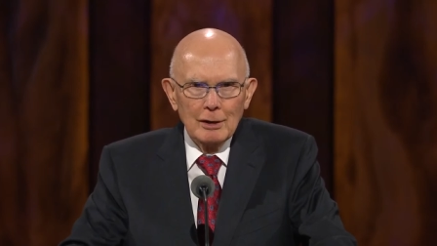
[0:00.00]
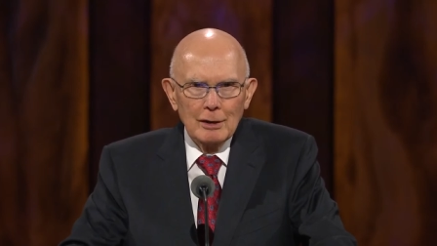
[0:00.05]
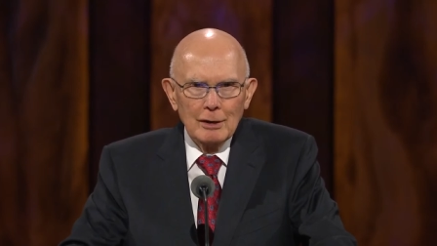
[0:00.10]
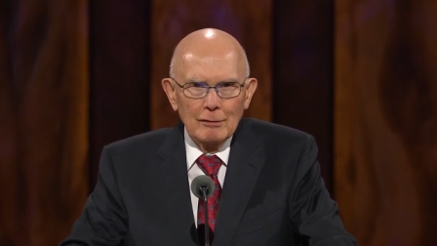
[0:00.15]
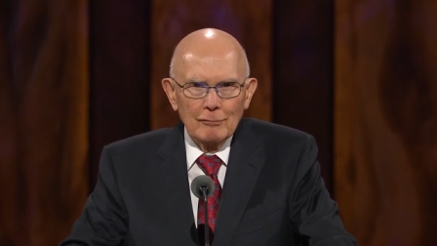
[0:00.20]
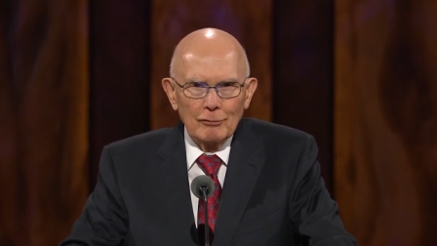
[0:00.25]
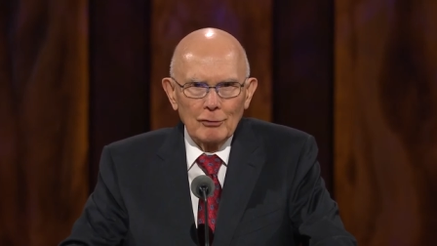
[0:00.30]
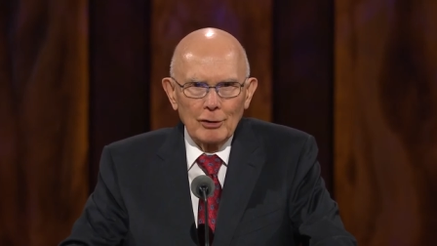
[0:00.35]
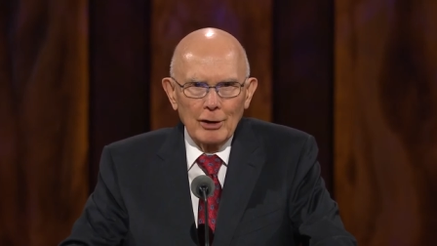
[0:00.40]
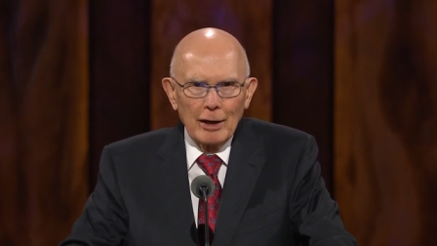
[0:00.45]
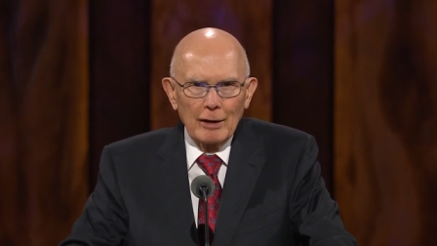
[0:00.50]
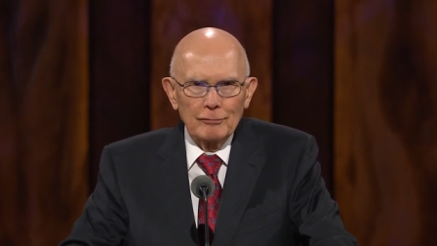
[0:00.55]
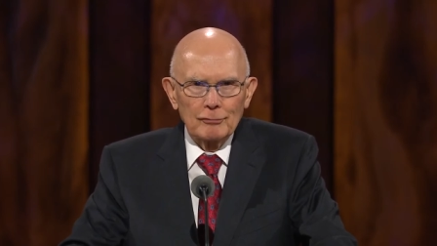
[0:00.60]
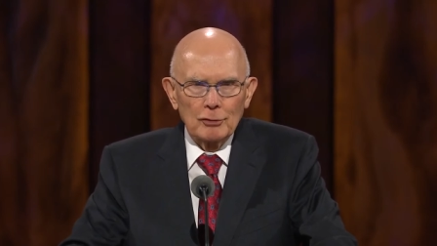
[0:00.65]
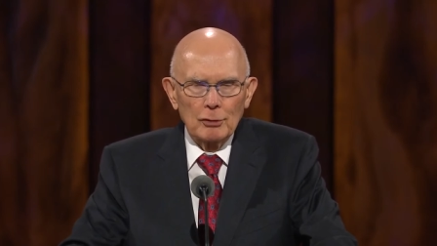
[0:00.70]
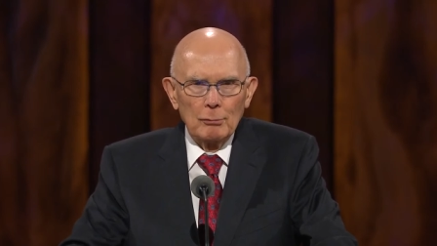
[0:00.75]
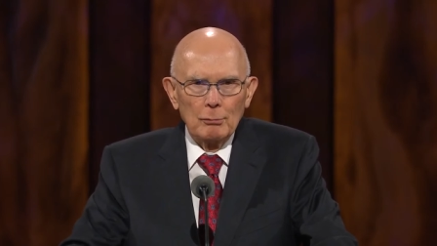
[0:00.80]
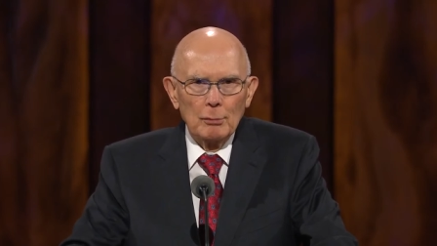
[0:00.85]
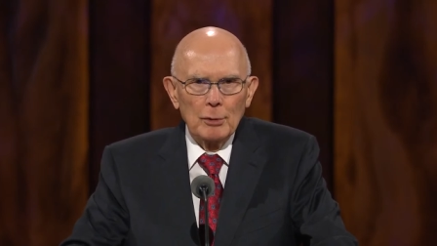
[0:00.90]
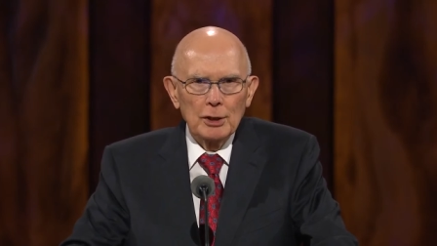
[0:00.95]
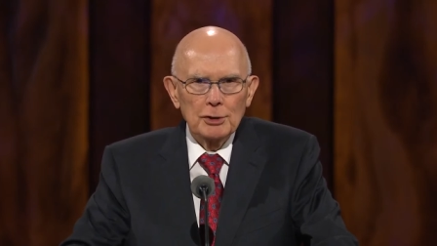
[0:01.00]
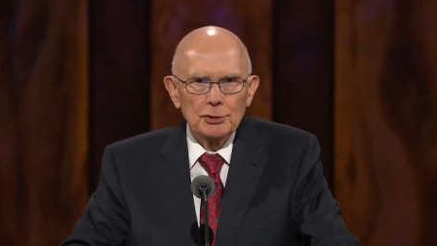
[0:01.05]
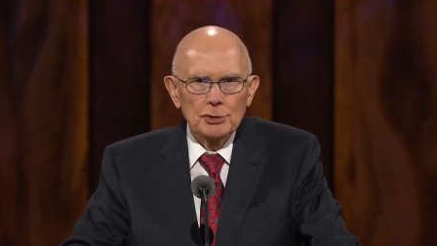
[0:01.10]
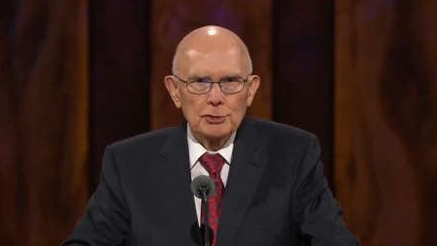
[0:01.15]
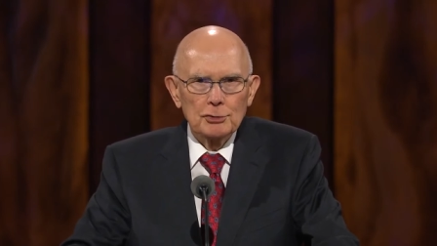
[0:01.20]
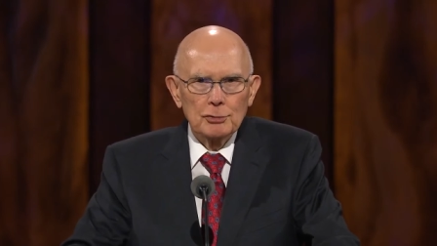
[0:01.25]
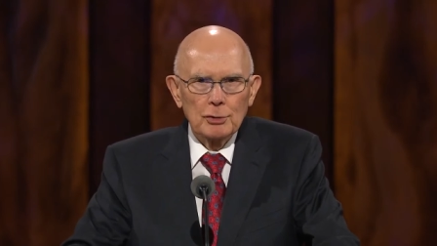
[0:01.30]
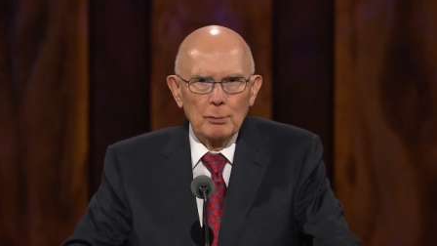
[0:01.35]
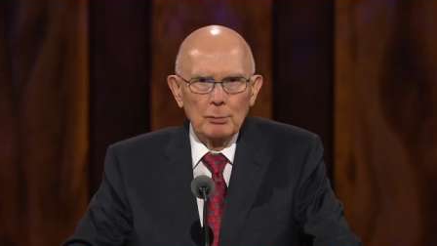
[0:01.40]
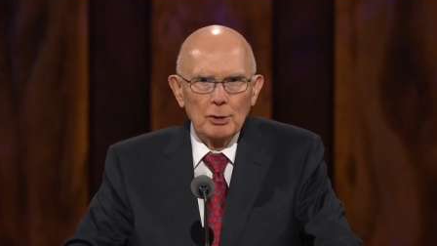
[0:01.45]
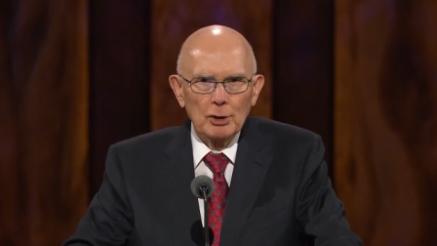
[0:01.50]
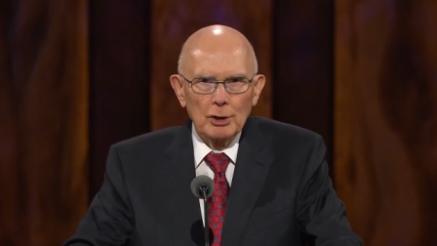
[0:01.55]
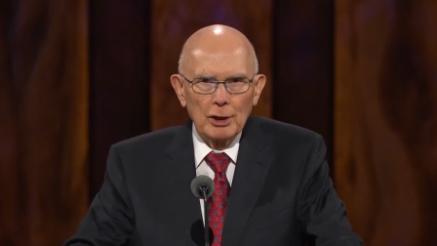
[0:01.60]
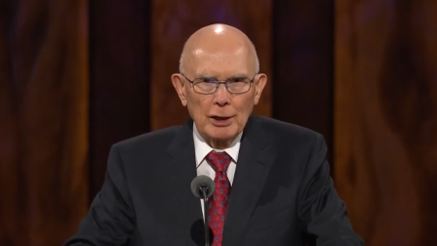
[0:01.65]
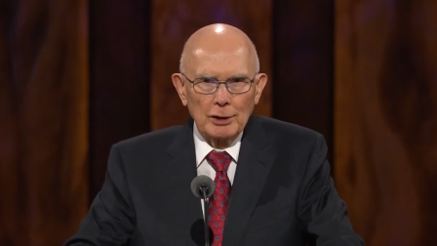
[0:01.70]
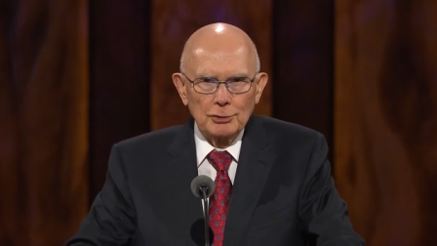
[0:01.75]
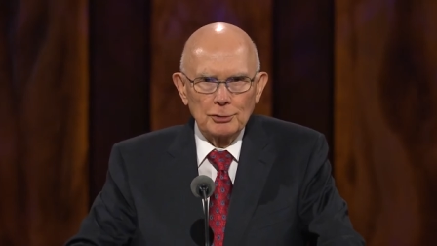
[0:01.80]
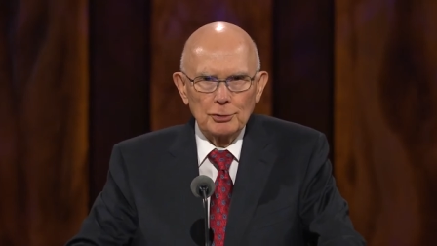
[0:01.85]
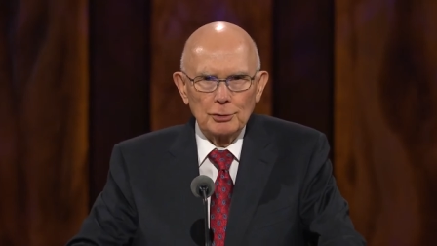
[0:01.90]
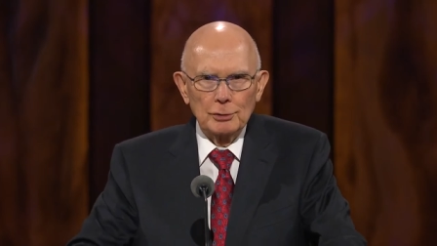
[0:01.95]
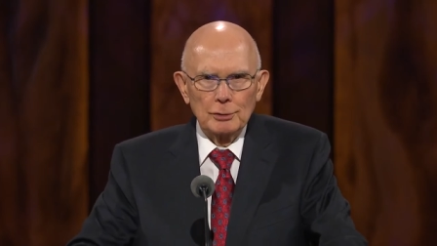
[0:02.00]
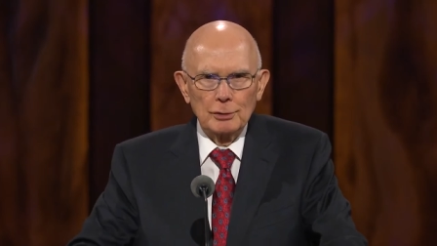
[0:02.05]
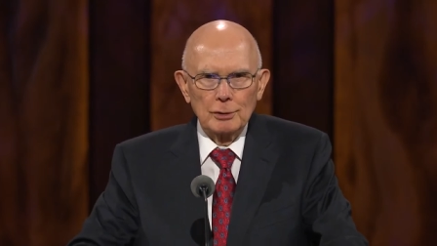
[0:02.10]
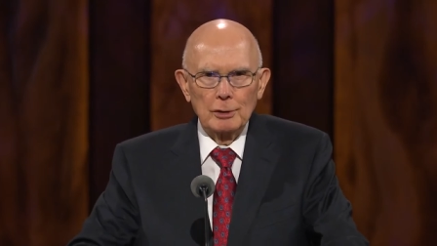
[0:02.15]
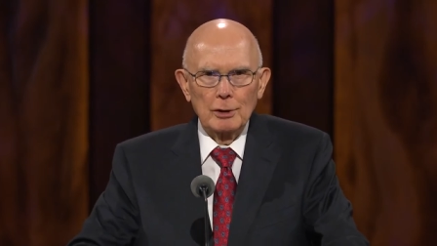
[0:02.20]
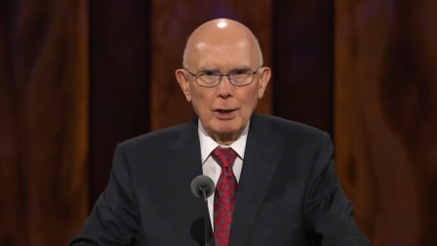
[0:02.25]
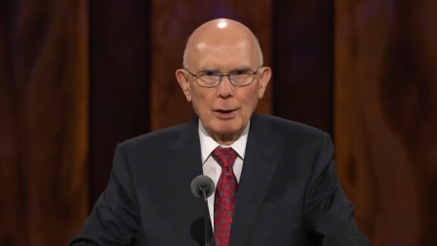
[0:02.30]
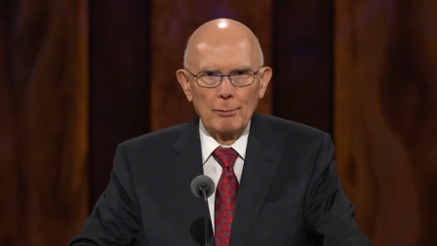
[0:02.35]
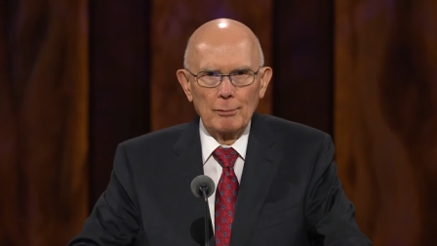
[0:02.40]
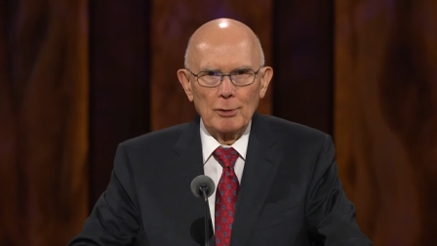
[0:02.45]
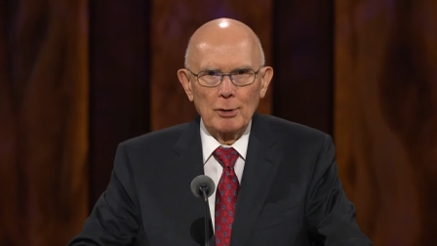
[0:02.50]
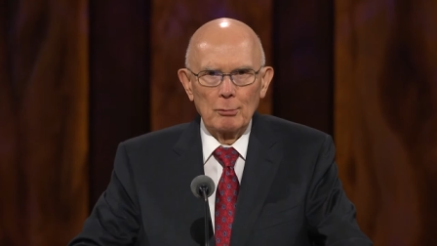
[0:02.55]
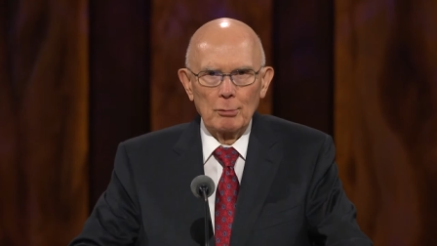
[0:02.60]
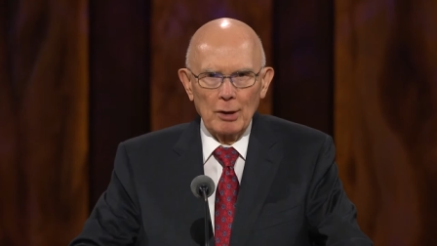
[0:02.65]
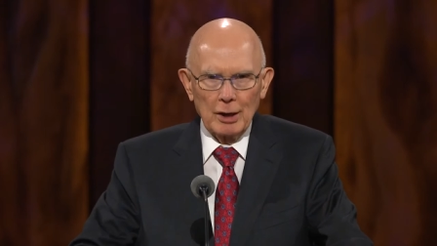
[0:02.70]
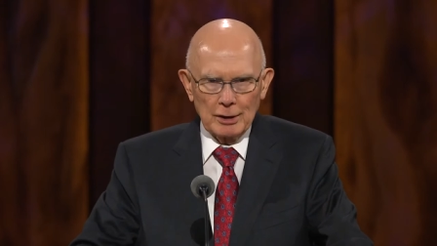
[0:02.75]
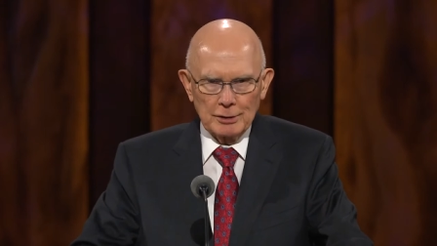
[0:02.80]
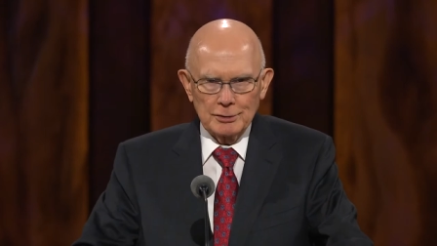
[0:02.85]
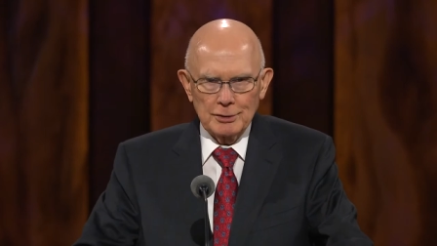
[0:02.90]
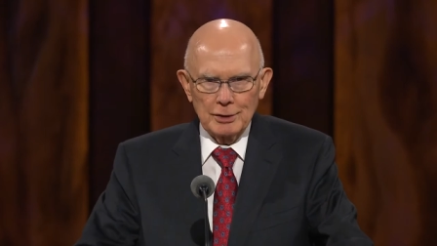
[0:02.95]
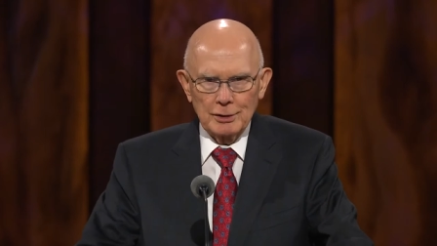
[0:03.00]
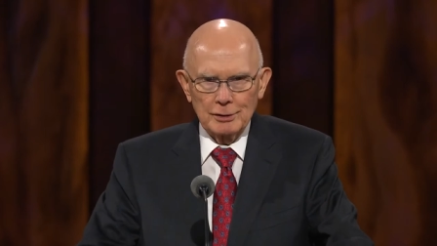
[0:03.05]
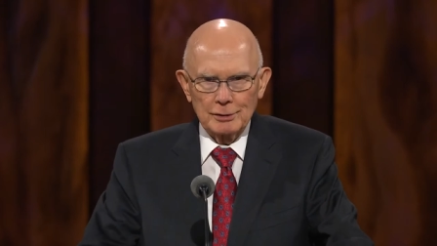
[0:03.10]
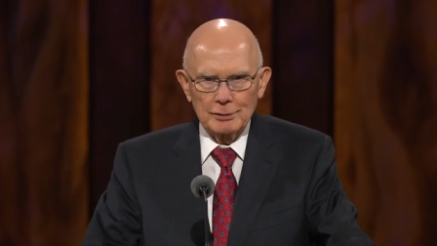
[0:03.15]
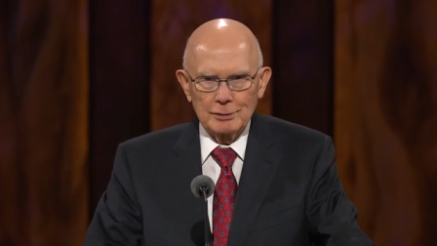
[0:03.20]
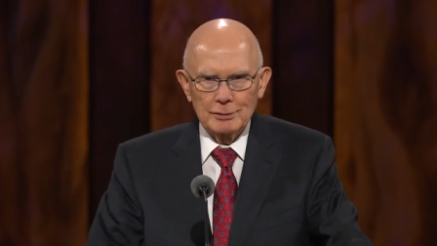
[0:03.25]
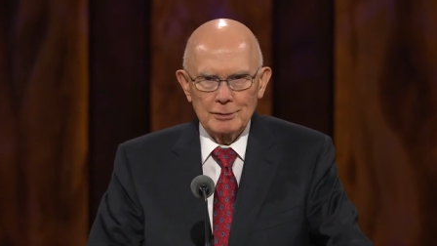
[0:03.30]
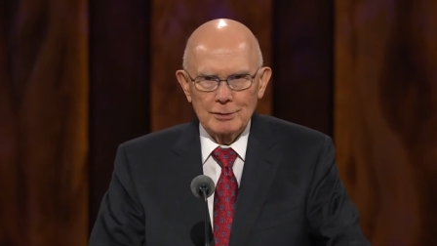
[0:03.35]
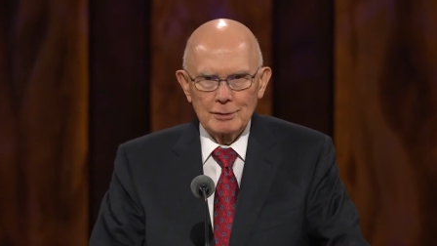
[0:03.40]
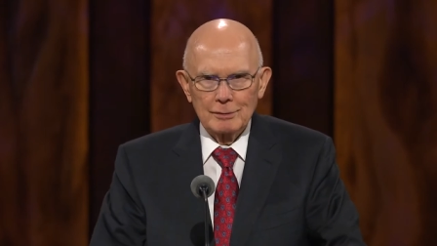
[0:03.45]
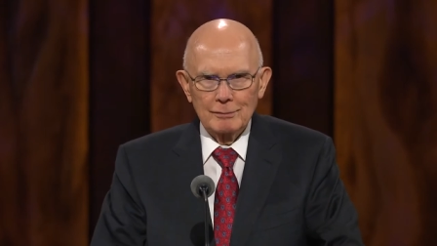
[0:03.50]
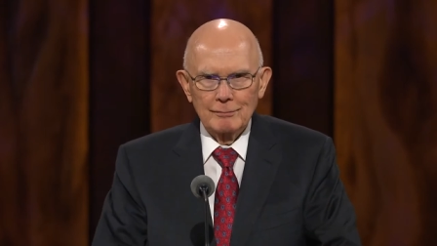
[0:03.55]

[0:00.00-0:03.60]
For after much tribulation come the blessings.